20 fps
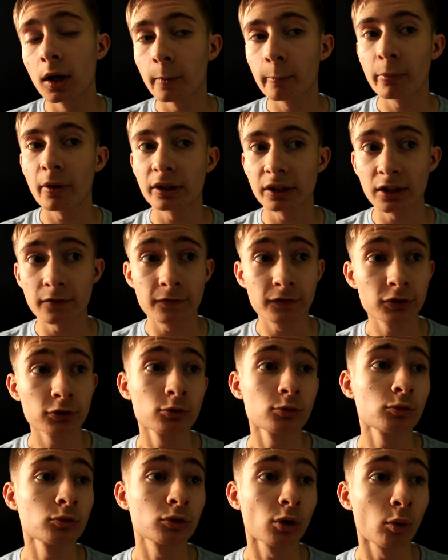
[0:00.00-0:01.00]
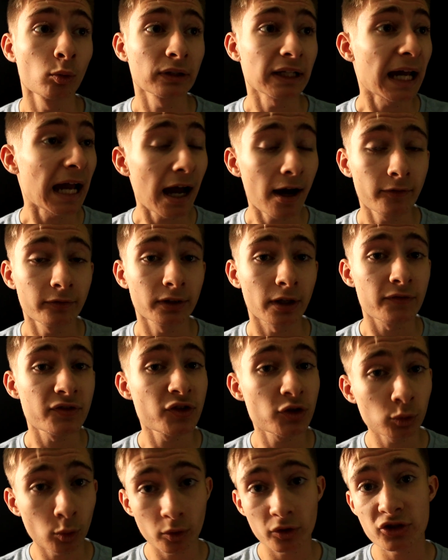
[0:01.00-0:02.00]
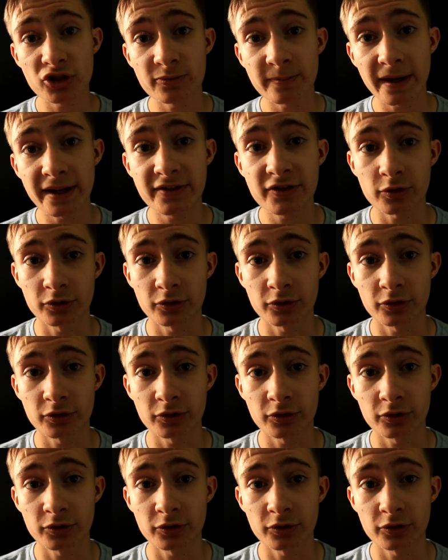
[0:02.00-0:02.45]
but if you don't have enough storage space